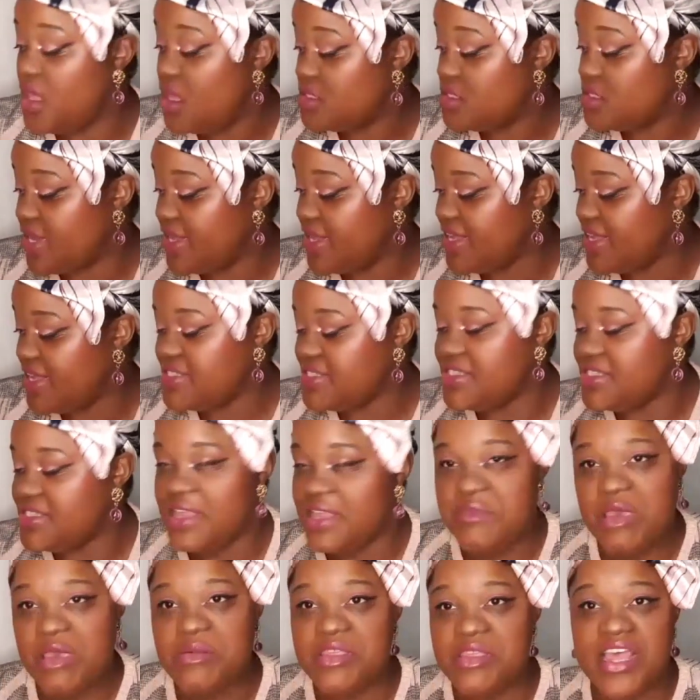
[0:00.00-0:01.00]
So I guess that
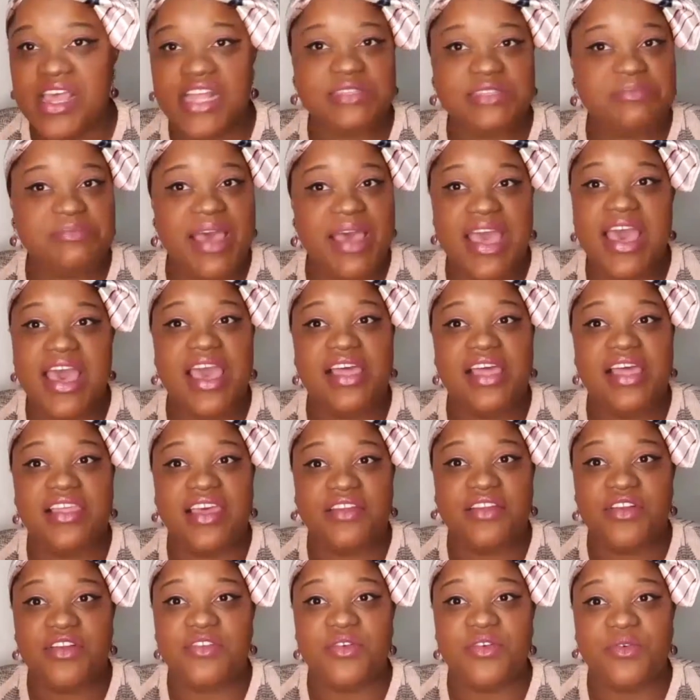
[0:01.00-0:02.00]
maybe that's my highlight
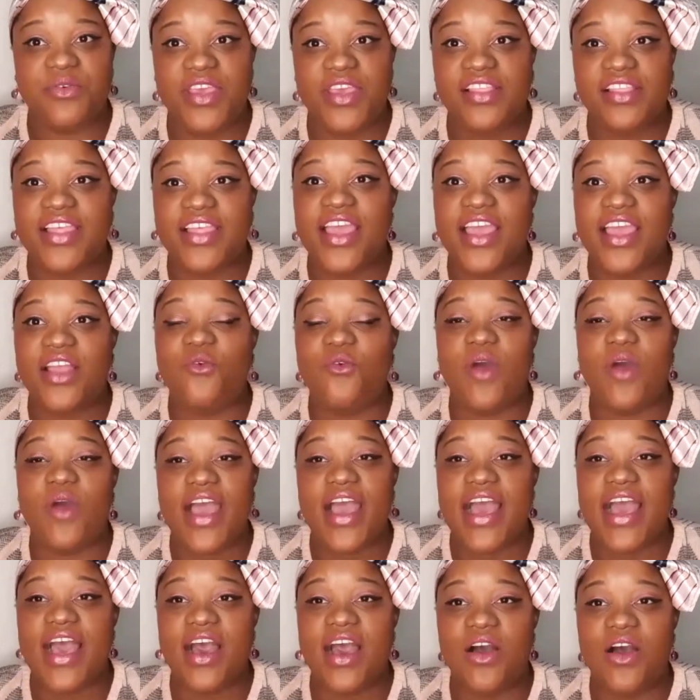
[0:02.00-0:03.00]
of the week.
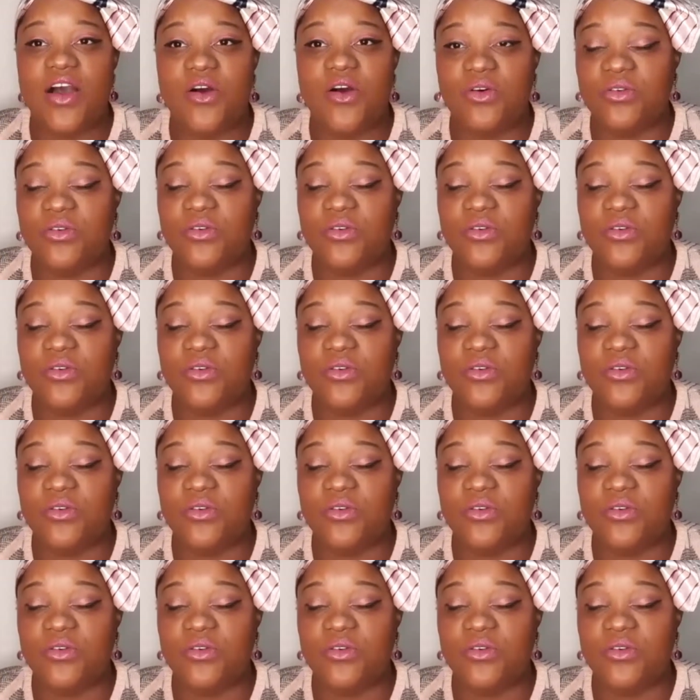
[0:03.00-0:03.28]
Wow.